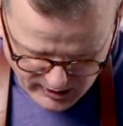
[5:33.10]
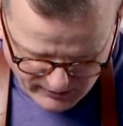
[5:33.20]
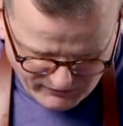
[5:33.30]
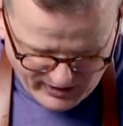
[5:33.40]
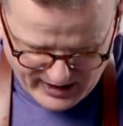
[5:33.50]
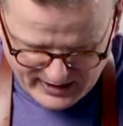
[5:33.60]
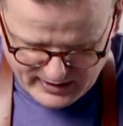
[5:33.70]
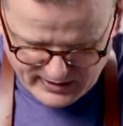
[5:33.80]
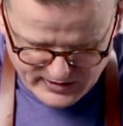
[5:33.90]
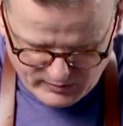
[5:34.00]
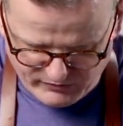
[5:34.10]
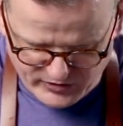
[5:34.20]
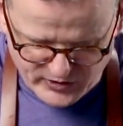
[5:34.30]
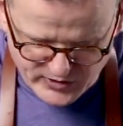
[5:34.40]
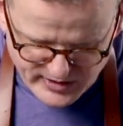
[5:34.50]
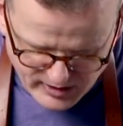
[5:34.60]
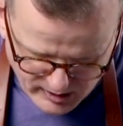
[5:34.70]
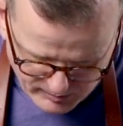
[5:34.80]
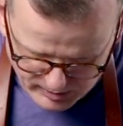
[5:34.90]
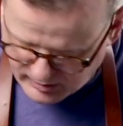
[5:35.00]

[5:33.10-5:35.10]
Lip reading: of egg because we've used it up